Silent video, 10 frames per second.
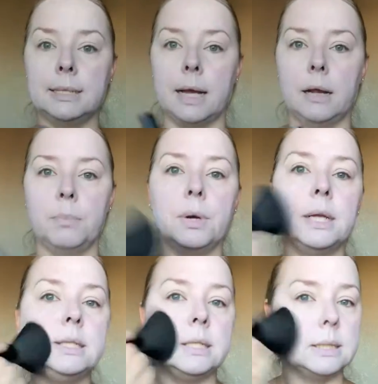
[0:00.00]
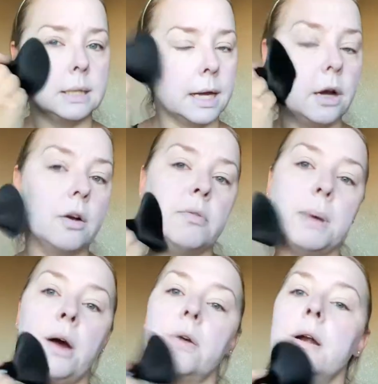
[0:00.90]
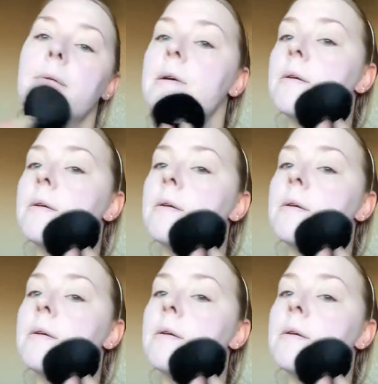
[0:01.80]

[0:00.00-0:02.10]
I said, a pretty decent layer of powder,